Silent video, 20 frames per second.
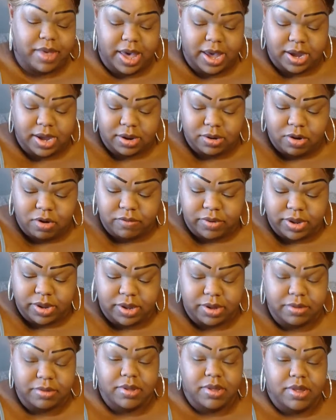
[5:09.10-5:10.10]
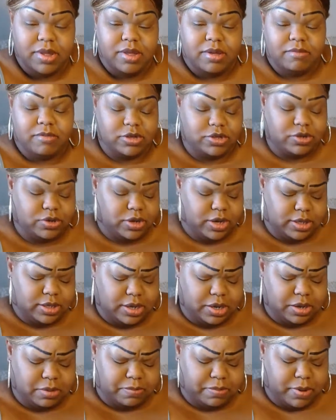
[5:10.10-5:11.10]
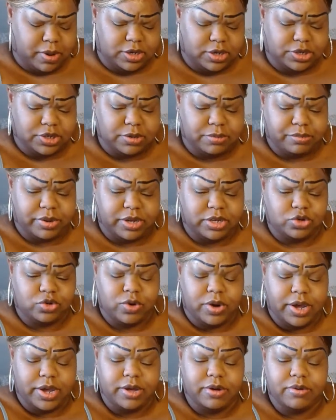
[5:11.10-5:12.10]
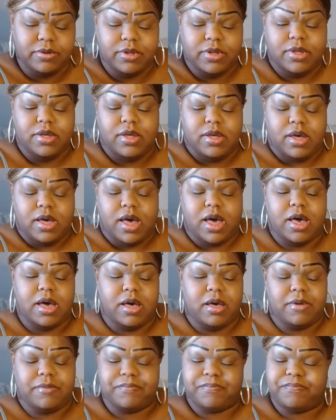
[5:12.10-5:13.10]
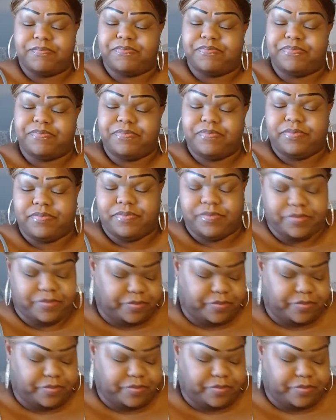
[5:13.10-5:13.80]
hanging over him. But you get the depiction betrayal. Um